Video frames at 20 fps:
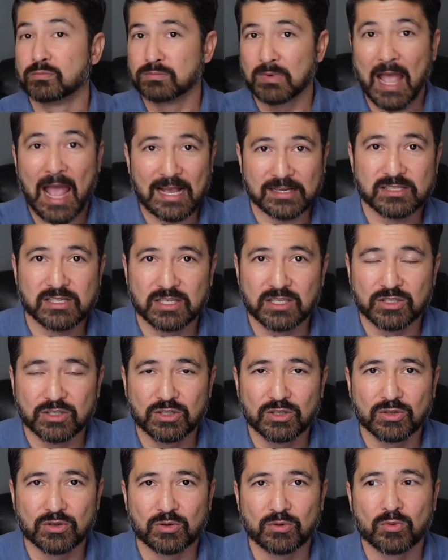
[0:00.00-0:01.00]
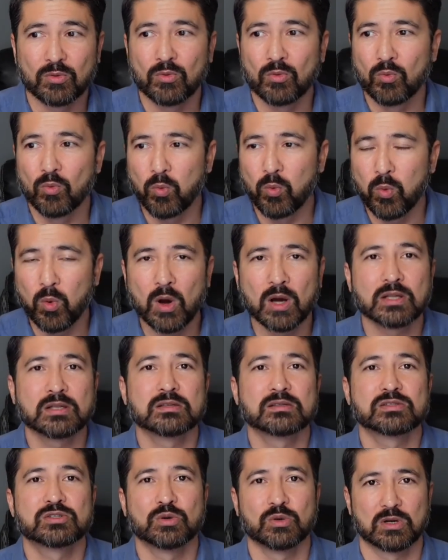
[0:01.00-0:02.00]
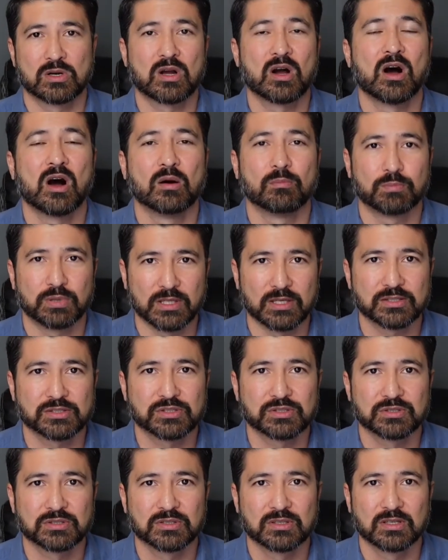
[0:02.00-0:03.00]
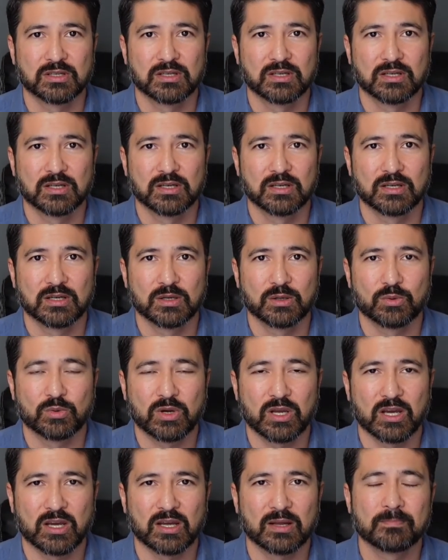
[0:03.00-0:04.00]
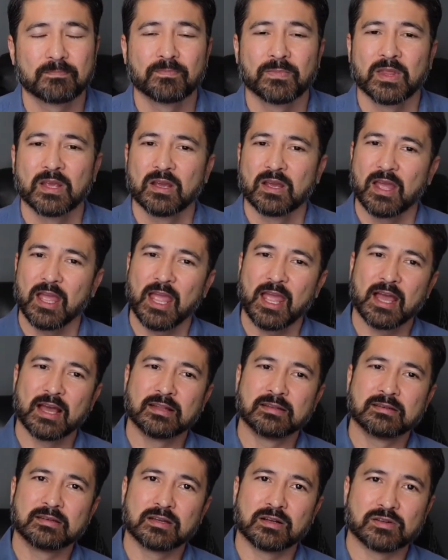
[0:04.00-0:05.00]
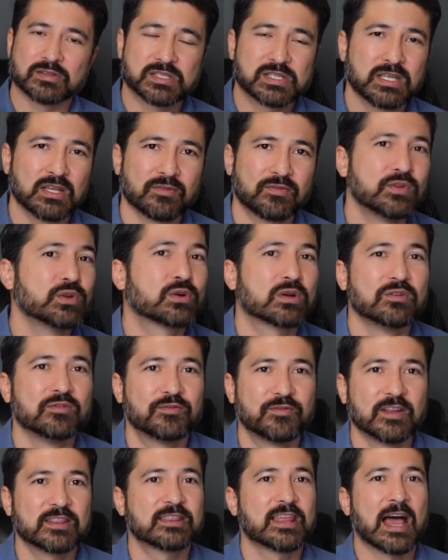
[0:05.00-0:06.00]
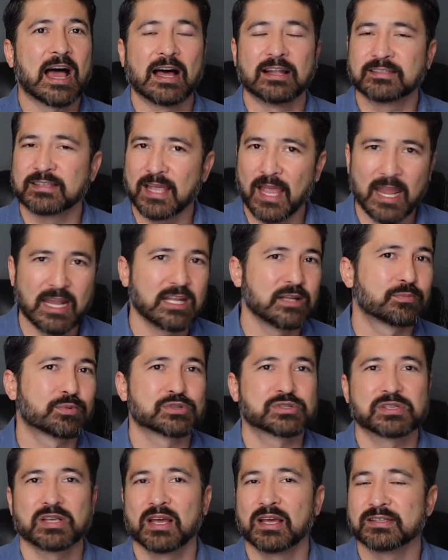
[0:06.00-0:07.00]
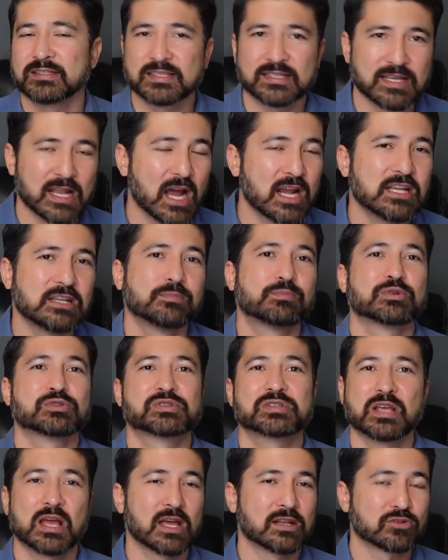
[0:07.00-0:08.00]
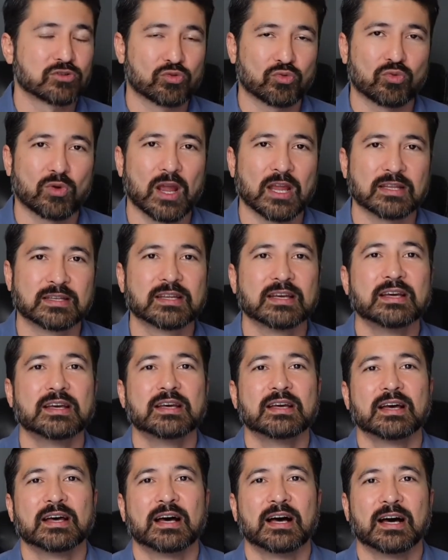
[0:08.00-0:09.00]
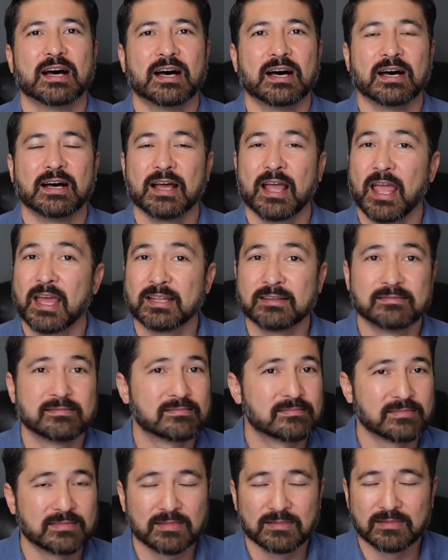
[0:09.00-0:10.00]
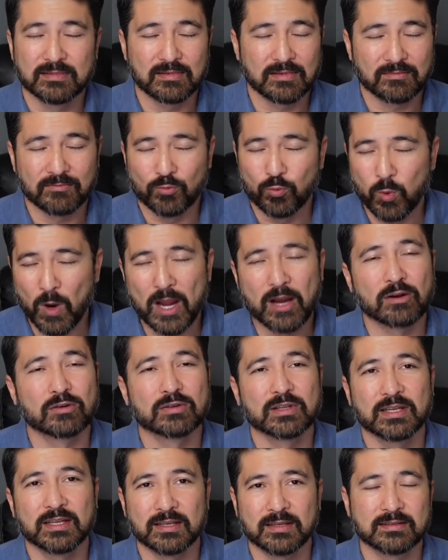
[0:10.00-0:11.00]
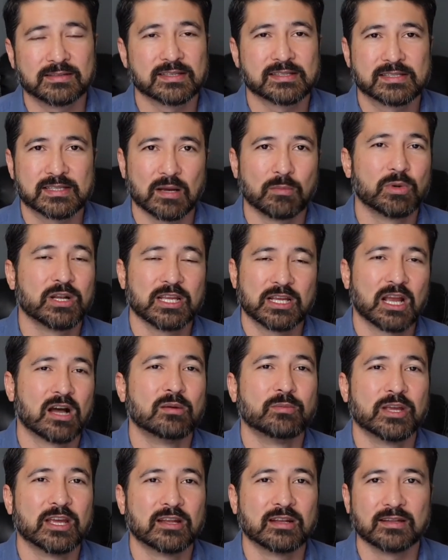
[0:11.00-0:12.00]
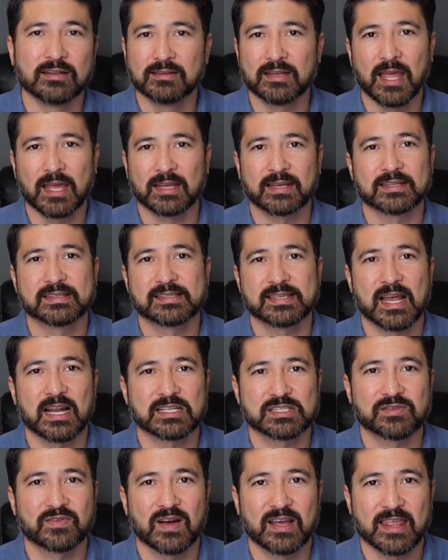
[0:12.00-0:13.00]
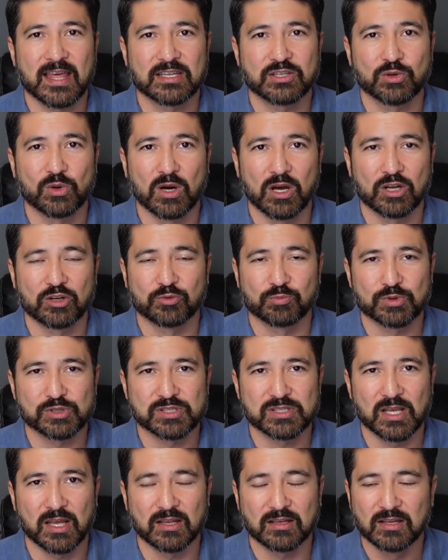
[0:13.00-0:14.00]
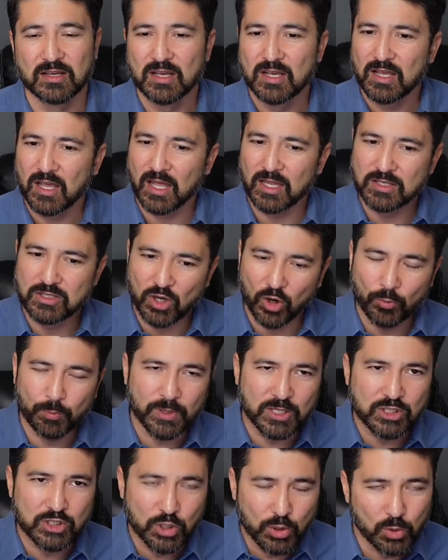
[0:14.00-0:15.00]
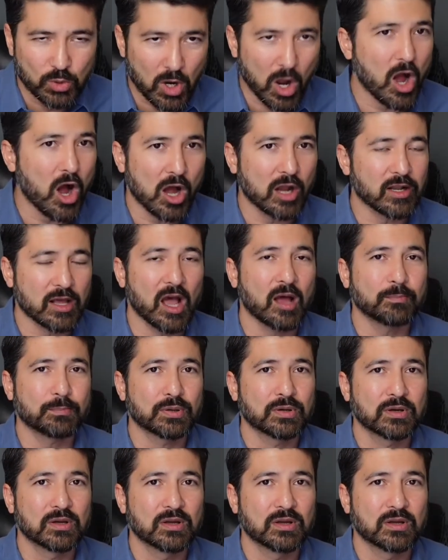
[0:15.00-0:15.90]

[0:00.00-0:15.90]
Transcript: asking you what to accomplish, okay? And, see if you can fit that to 80% to 90%, great. And rarely does somebody come in and can satisfy that to 100%. And don't be too caught up